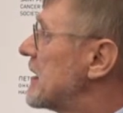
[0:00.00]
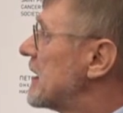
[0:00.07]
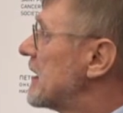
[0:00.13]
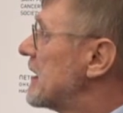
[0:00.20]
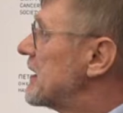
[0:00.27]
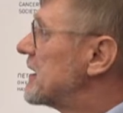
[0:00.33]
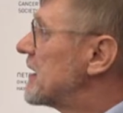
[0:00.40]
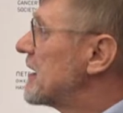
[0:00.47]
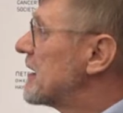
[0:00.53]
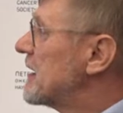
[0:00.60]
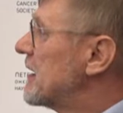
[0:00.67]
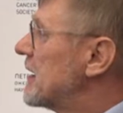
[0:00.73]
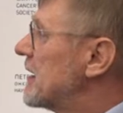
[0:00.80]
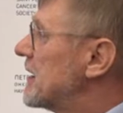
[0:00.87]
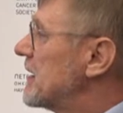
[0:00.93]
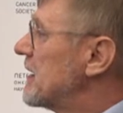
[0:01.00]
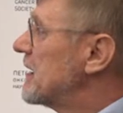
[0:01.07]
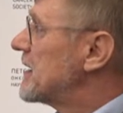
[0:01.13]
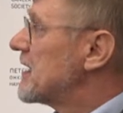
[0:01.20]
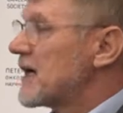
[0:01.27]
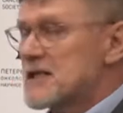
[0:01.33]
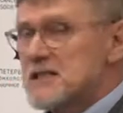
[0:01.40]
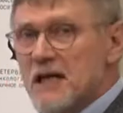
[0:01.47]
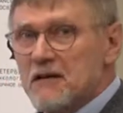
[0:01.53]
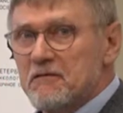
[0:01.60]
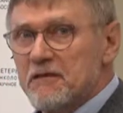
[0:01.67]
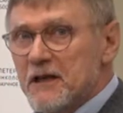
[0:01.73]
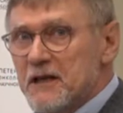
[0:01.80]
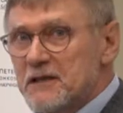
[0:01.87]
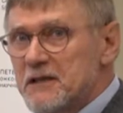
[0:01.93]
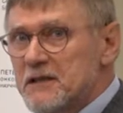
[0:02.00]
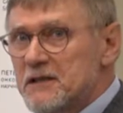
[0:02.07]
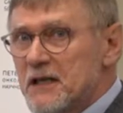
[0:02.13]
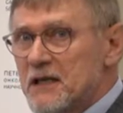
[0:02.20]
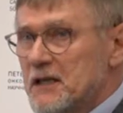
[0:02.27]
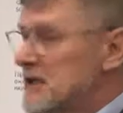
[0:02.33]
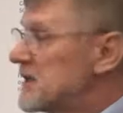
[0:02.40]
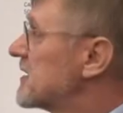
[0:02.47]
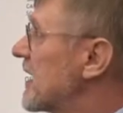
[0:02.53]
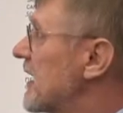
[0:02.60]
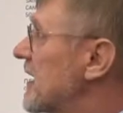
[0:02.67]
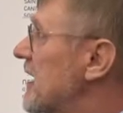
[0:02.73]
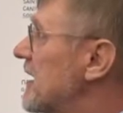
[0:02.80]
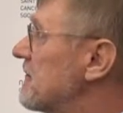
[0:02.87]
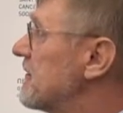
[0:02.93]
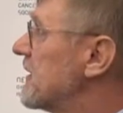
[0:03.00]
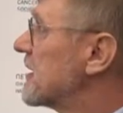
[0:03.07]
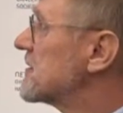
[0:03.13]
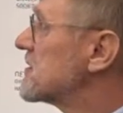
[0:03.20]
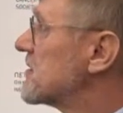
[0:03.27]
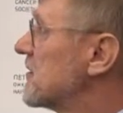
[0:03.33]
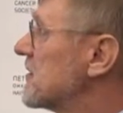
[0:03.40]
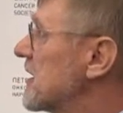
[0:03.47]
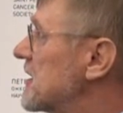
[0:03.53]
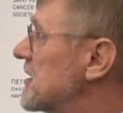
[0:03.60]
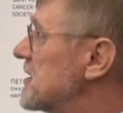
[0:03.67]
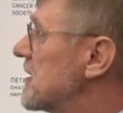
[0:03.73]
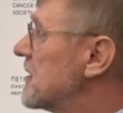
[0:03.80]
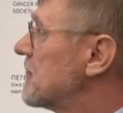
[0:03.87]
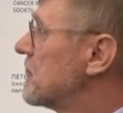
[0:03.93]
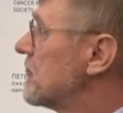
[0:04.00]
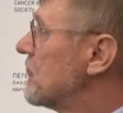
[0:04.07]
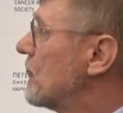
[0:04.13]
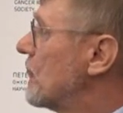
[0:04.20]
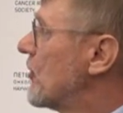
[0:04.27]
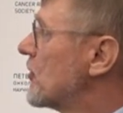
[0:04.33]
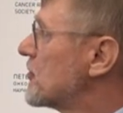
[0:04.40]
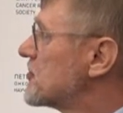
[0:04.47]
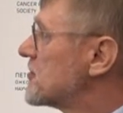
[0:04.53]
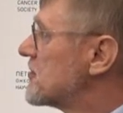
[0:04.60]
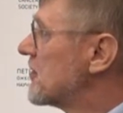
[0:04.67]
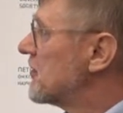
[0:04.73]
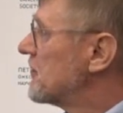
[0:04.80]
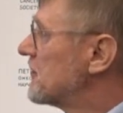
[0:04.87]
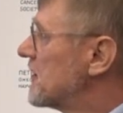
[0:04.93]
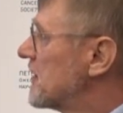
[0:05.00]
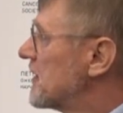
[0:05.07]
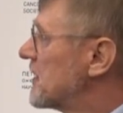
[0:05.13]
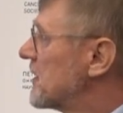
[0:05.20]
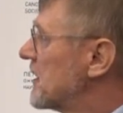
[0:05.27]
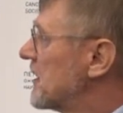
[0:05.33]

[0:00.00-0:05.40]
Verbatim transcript: it, uh, it has affected and it can affect. So that uh, most of the